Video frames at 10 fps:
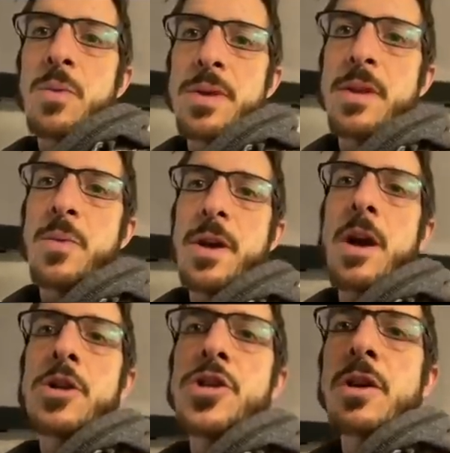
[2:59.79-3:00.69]
And then we
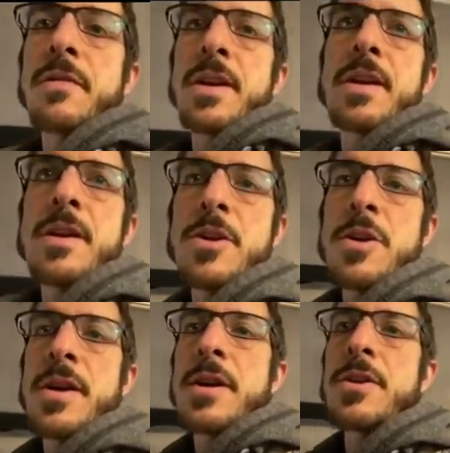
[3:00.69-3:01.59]
got shelving here,
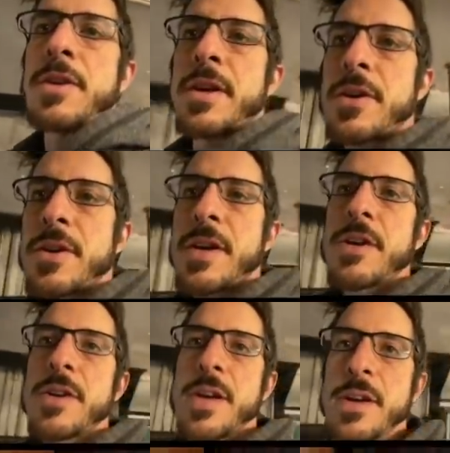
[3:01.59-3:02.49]
here, here,
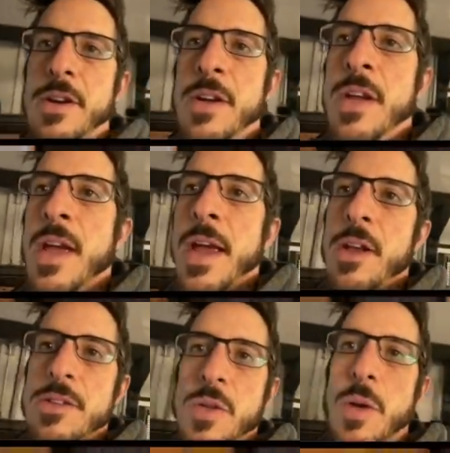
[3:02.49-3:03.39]
here, here, and
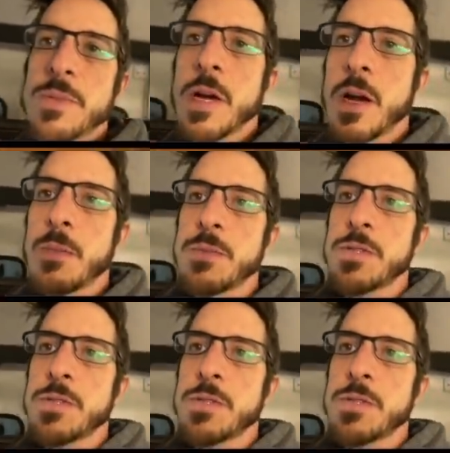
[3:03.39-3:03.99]
also up top,